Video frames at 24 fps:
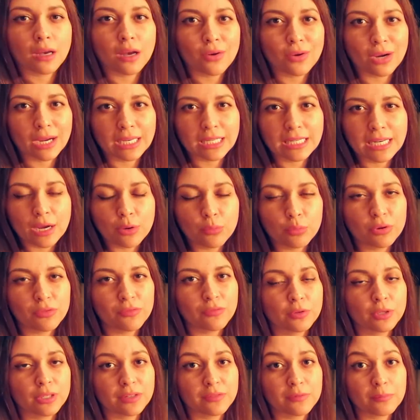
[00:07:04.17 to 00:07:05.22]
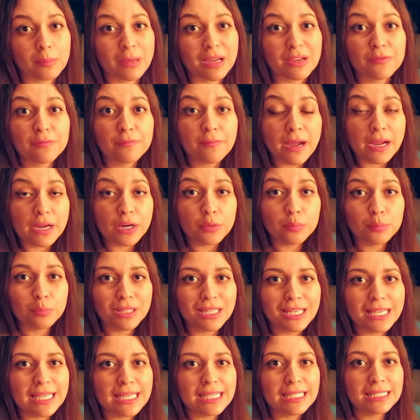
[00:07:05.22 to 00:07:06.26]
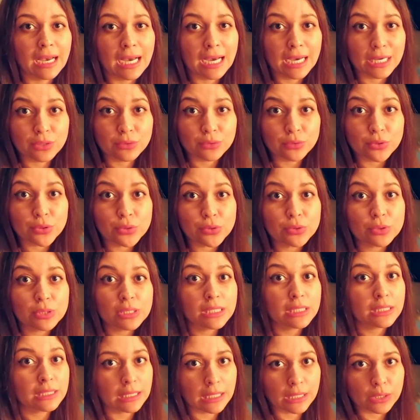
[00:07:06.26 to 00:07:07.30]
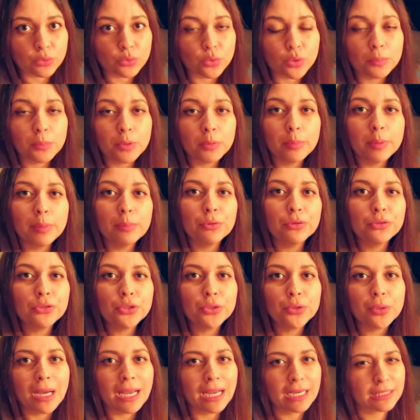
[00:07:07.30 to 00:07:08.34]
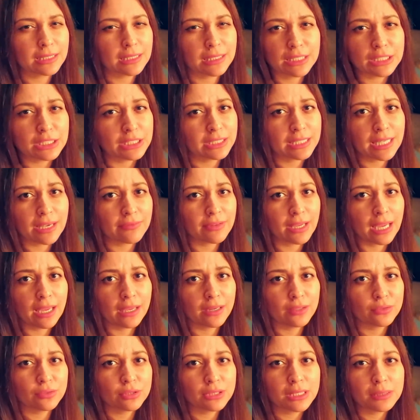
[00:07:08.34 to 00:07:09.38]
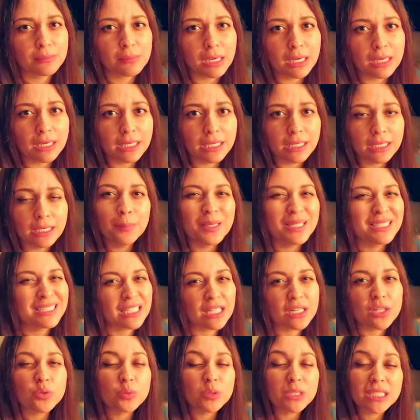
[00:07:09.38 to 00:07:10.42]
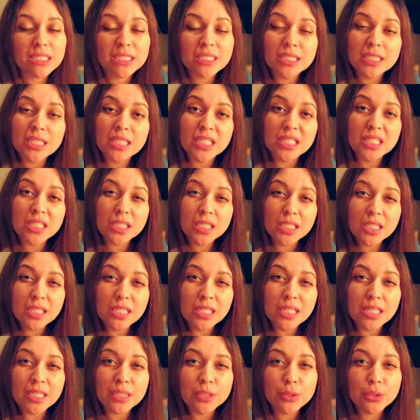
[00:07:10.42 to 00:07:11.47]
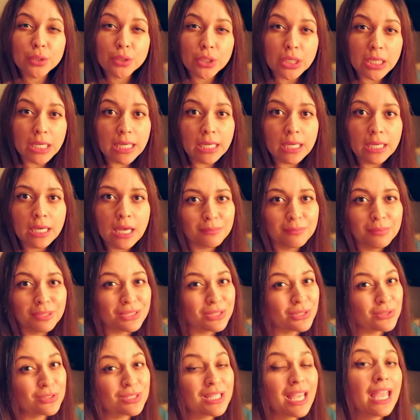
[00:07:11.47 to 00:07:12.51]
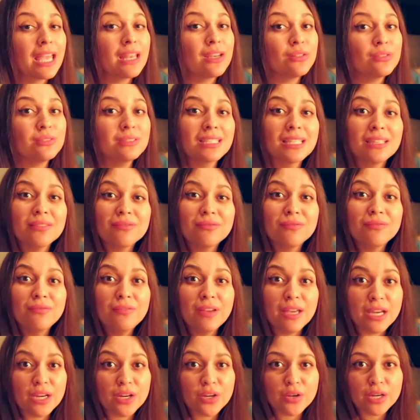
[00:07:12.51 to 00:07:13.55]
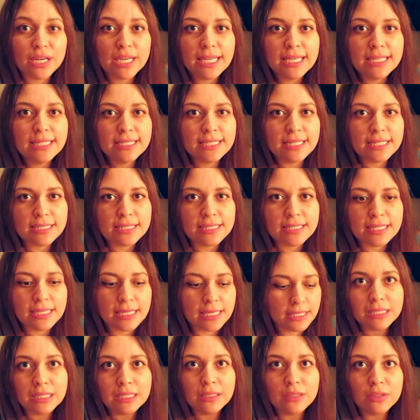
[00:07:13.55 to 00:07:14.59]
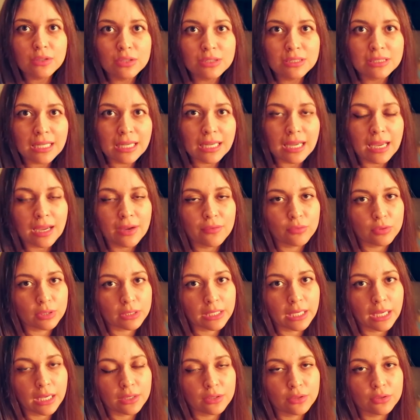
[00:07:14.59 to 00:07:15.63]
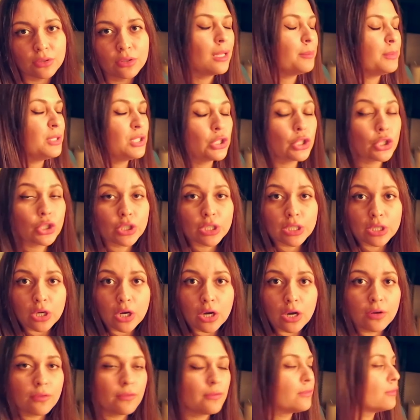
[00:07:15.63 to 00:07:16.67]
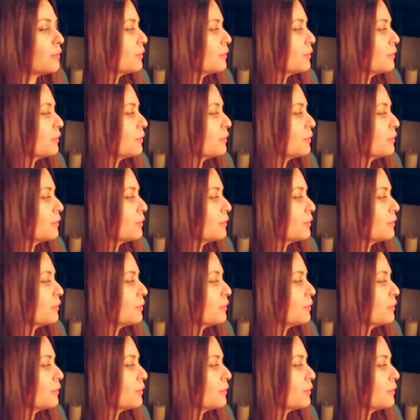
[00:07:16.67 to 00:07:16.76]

All right, now we're in front of my fireplace. I don't use it like normal people do. I actually just have candles in mine because I don't want it to get ugly and dirty, but those candles get very dusty. It looks like I have one candle. Let me turn it off.